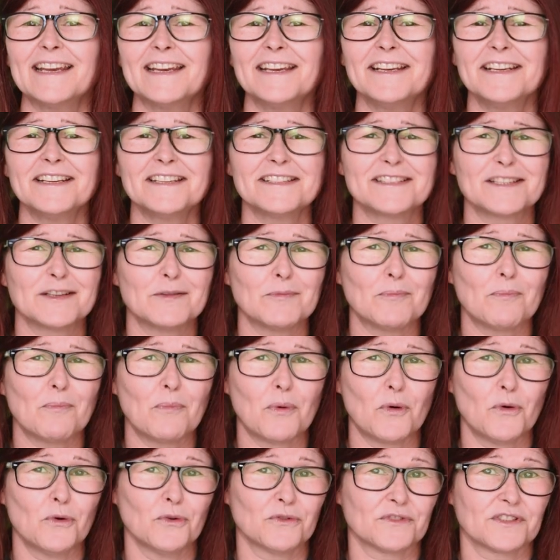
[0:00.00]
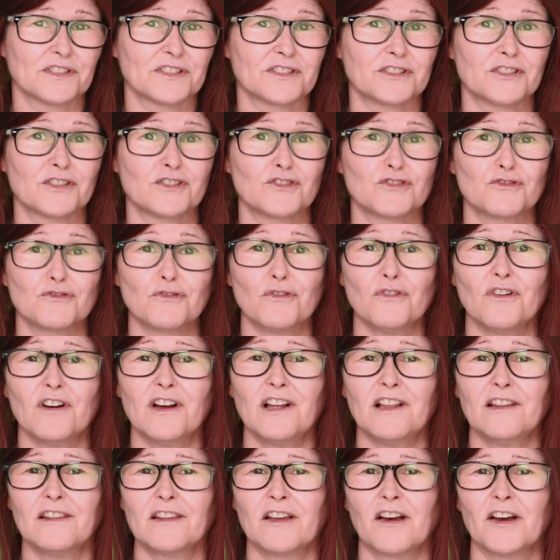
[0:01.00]
It is important to draw
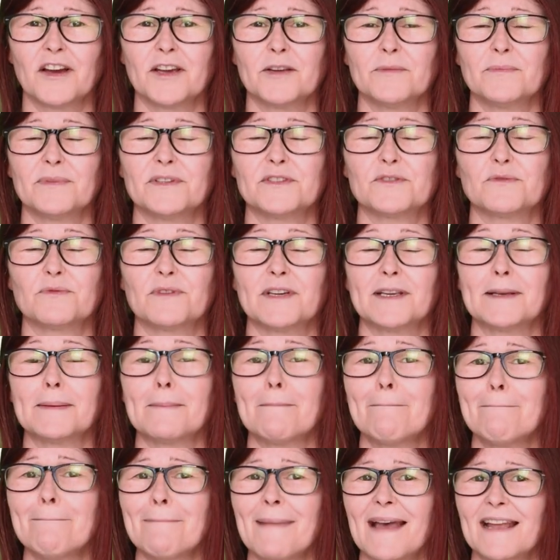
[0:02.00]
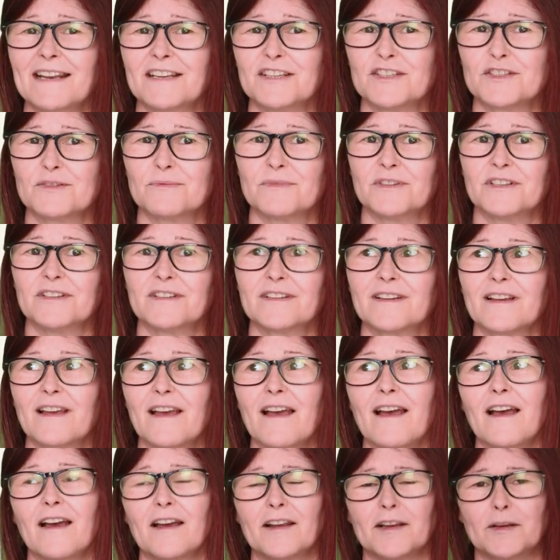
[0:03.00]
a line between management
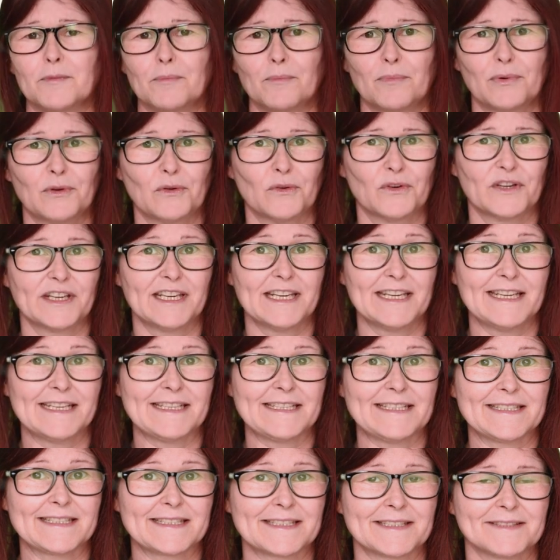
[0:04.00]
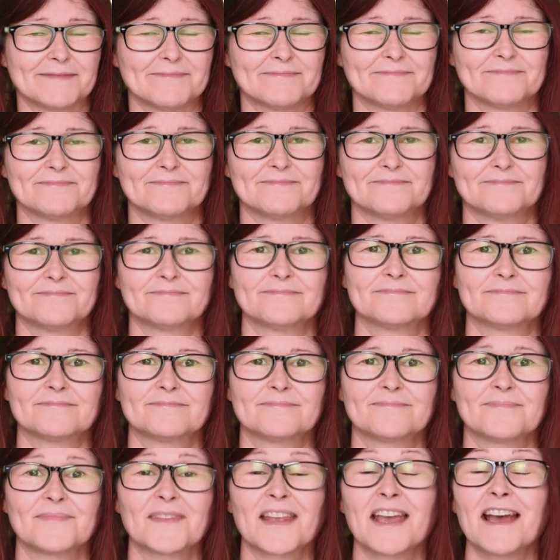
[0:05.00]
and employees.
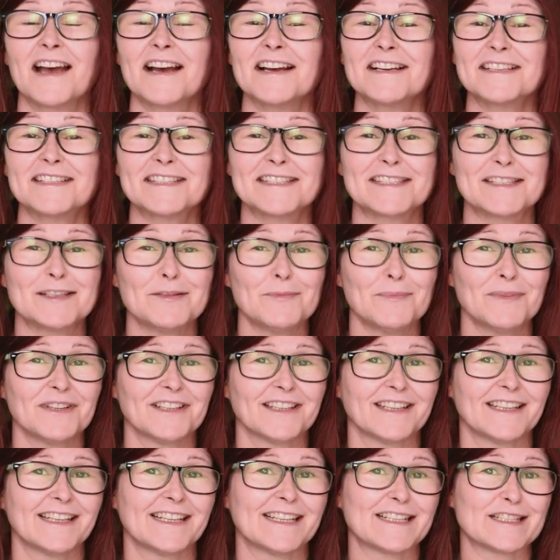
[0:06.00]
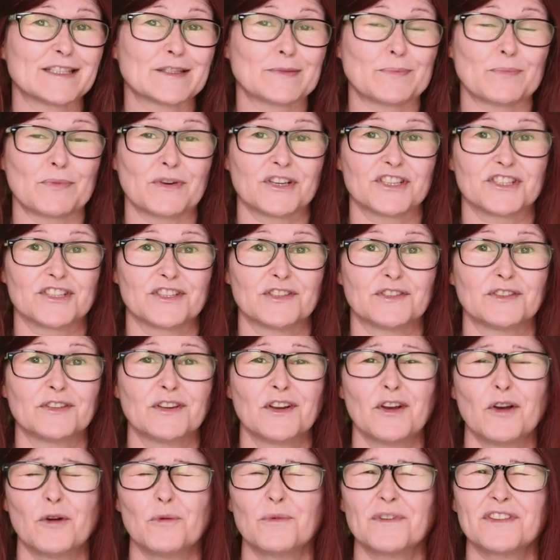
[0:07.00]
A similar expression
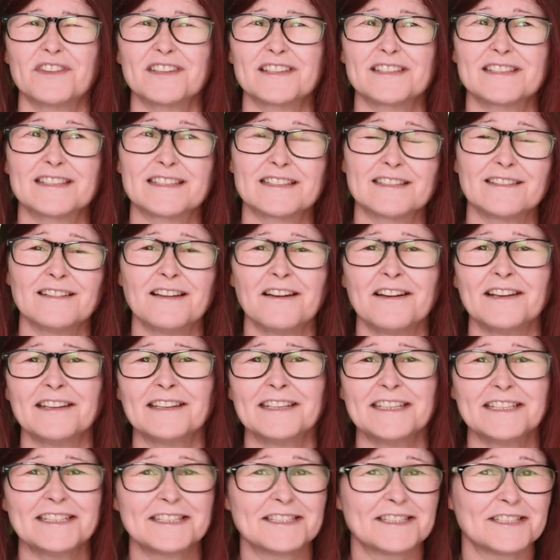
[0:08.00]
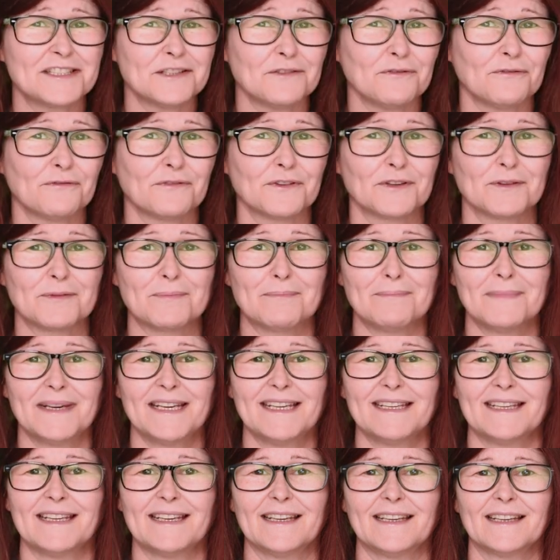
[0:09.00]
with a slightly different
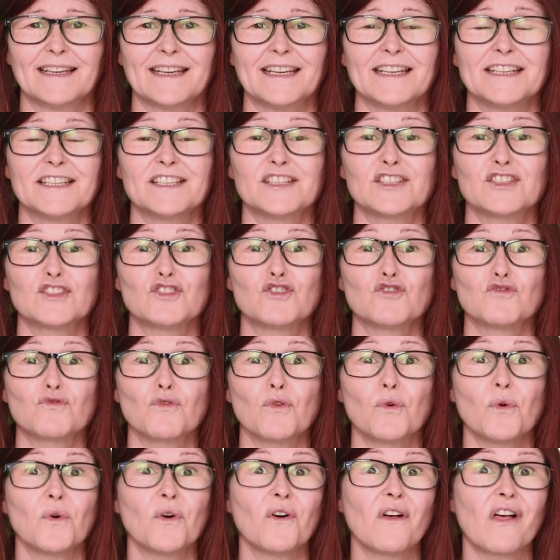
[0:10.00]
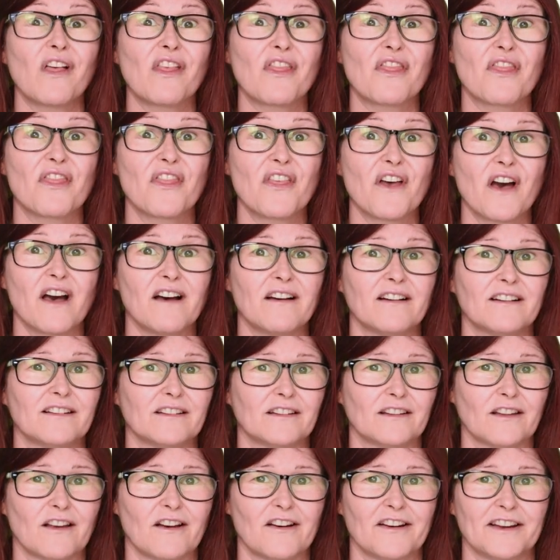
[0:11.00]
meaning is draw the
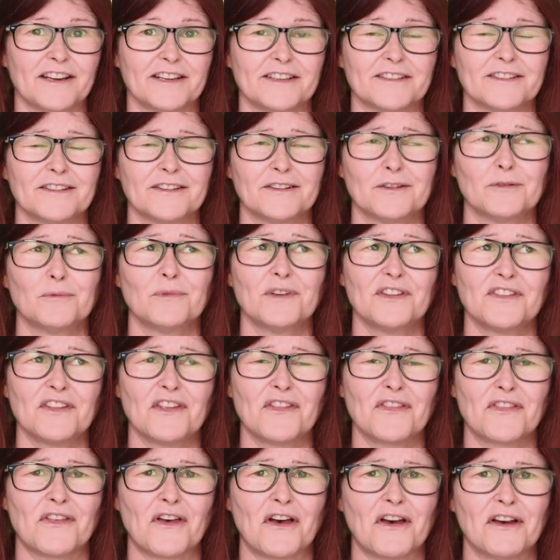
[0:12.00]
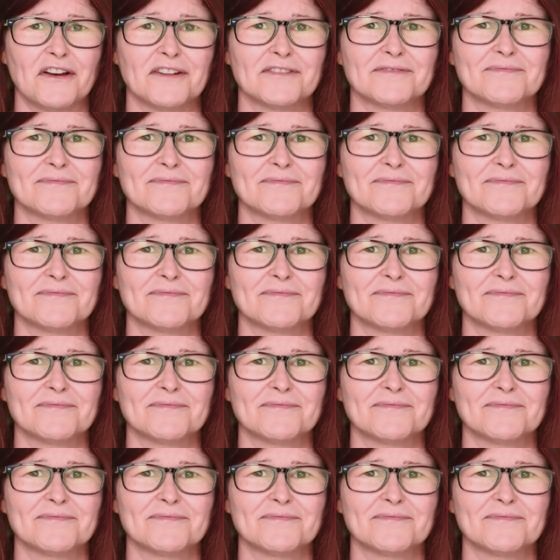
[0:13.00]
line with a the.